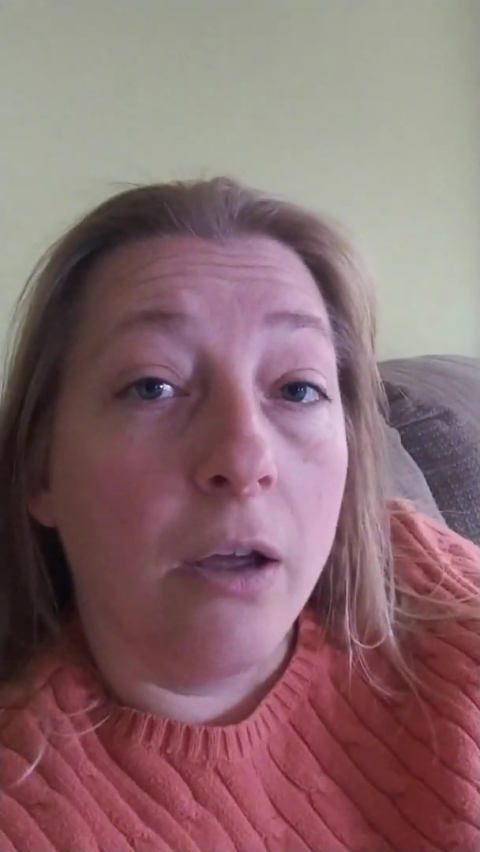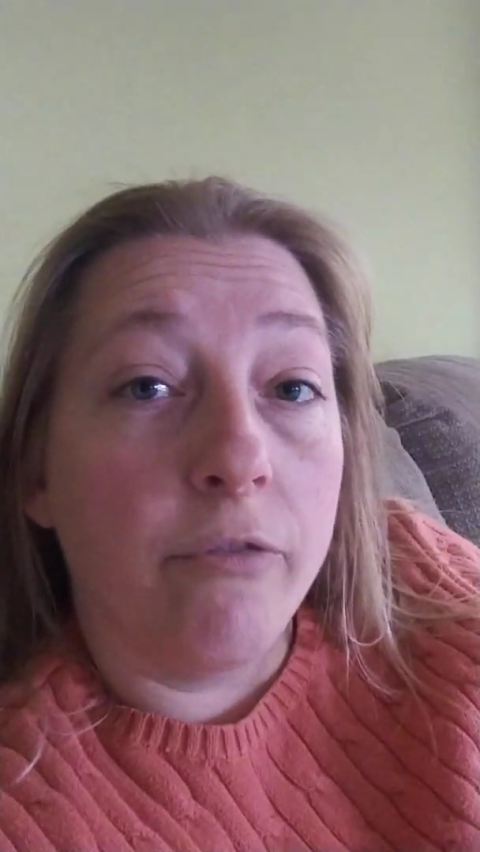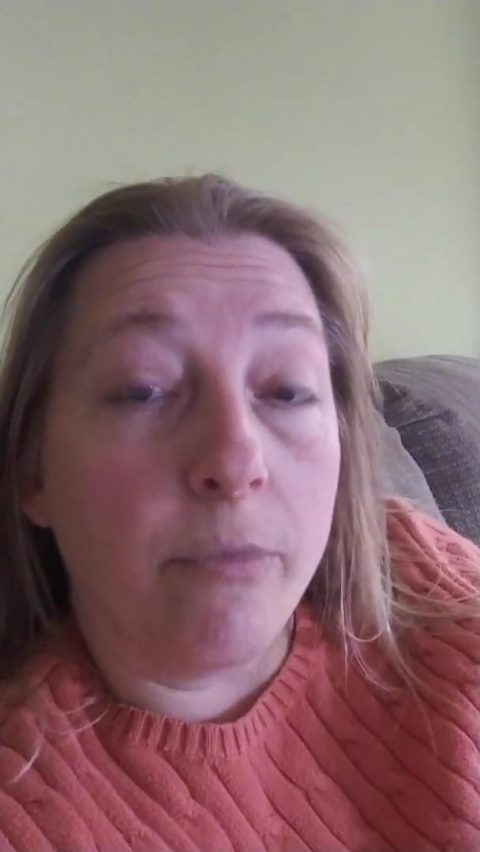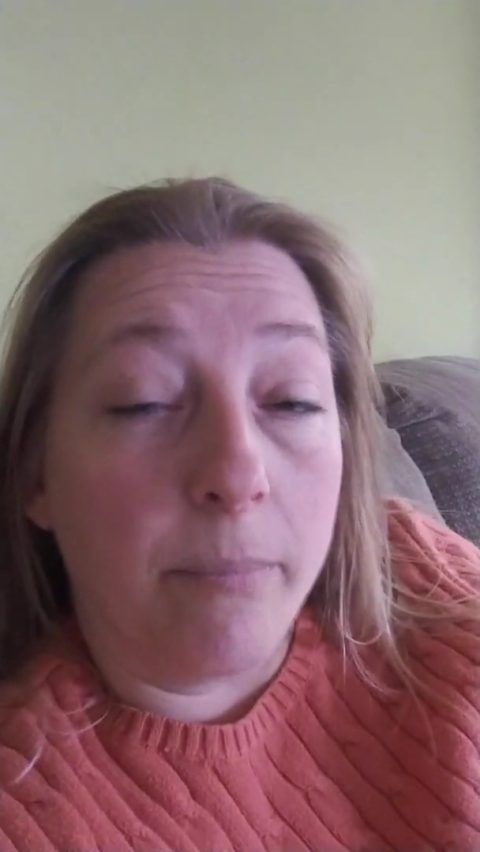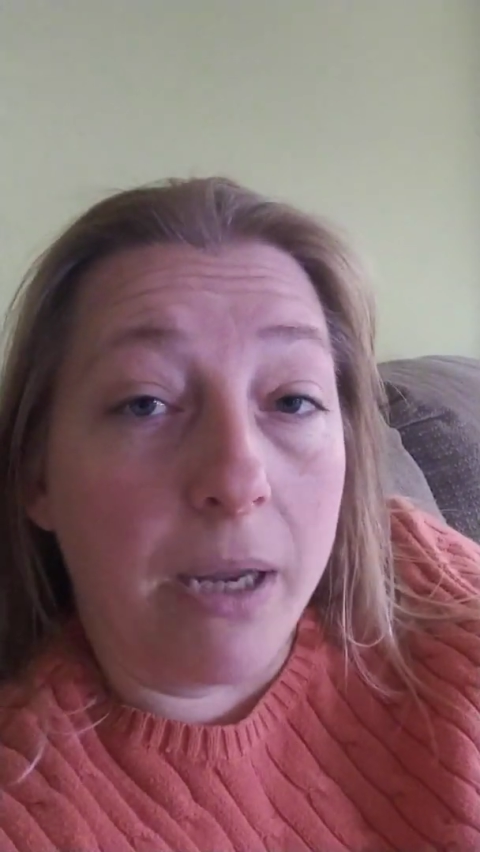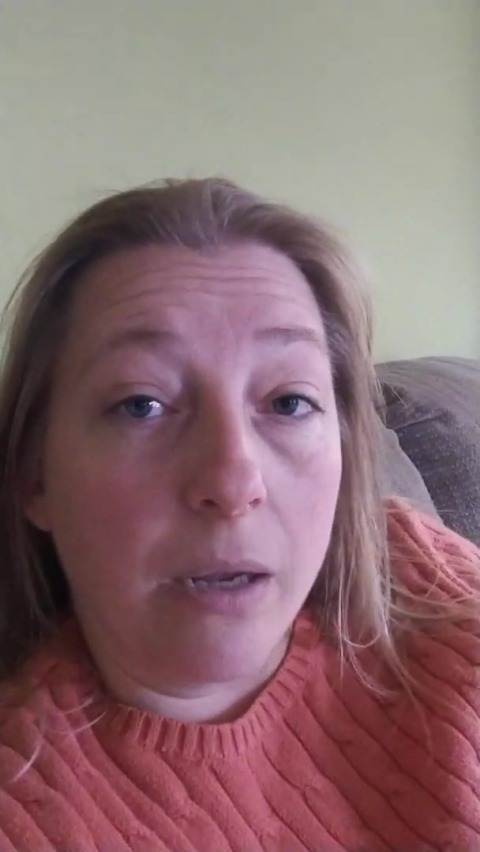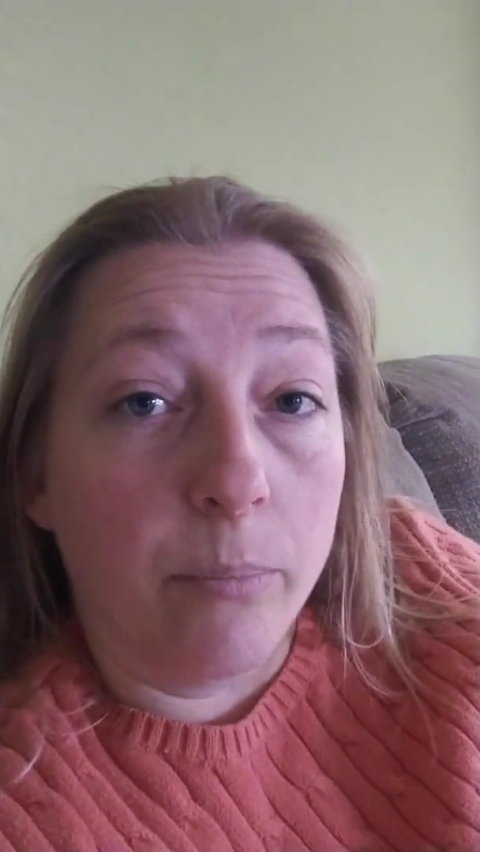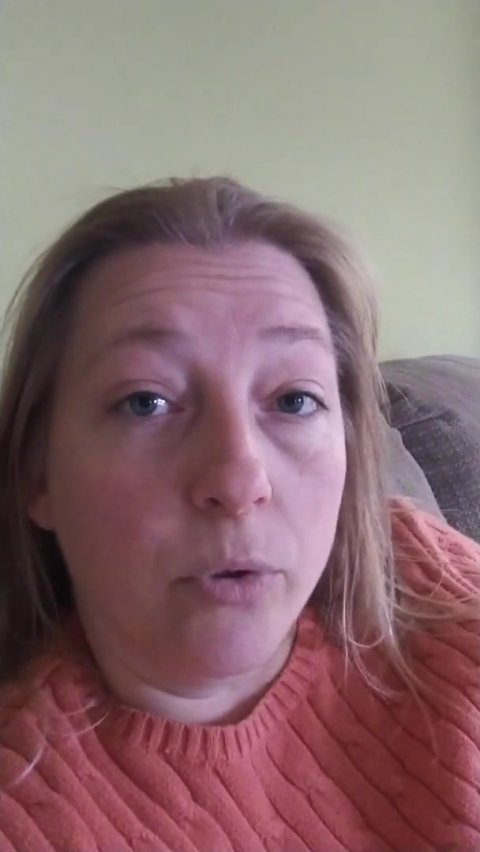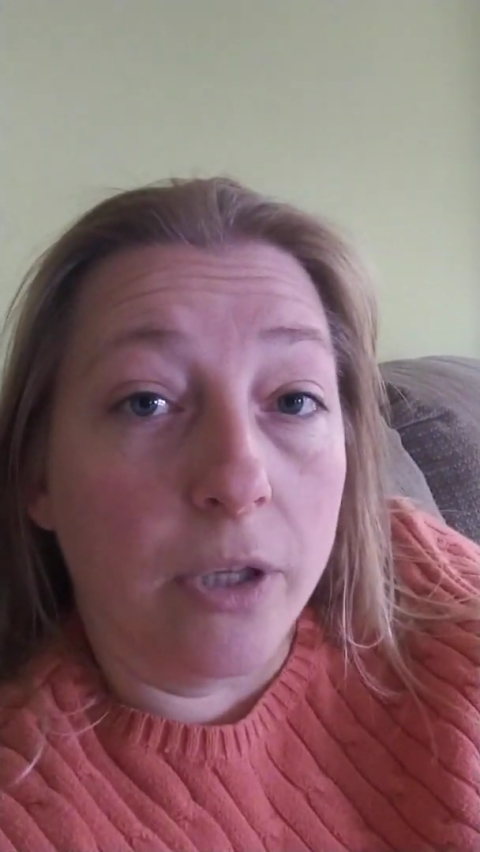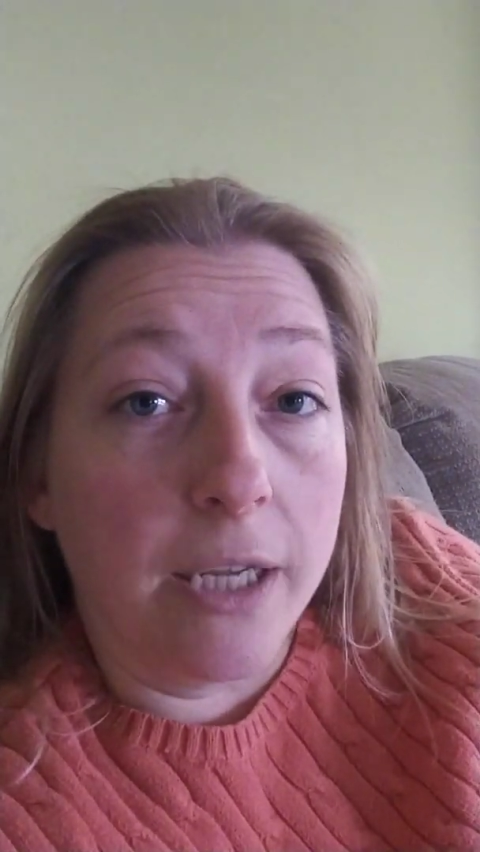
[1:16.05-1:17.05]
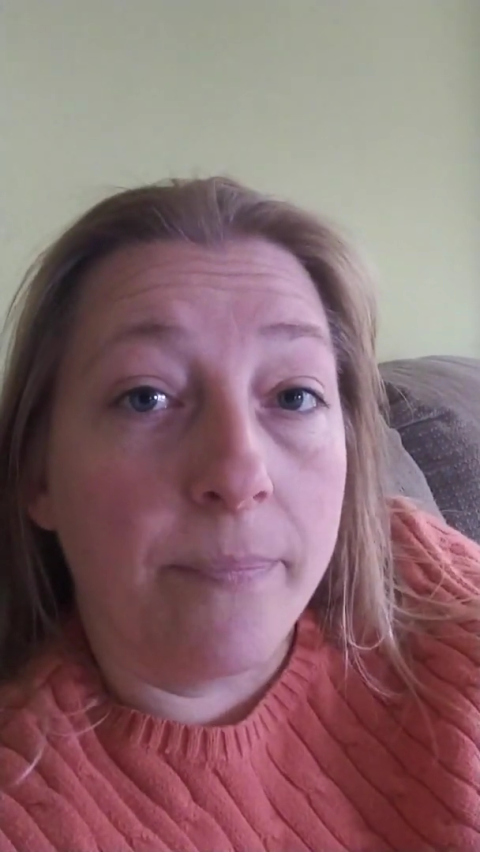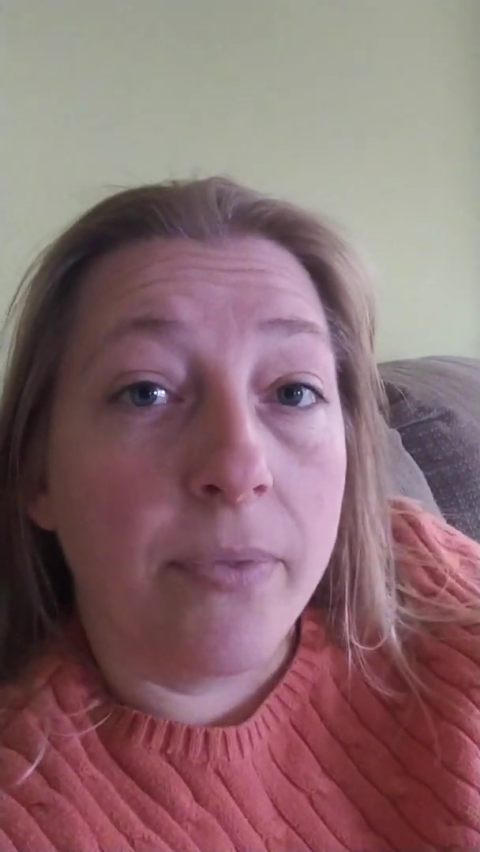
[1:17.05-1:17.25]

from being a bully.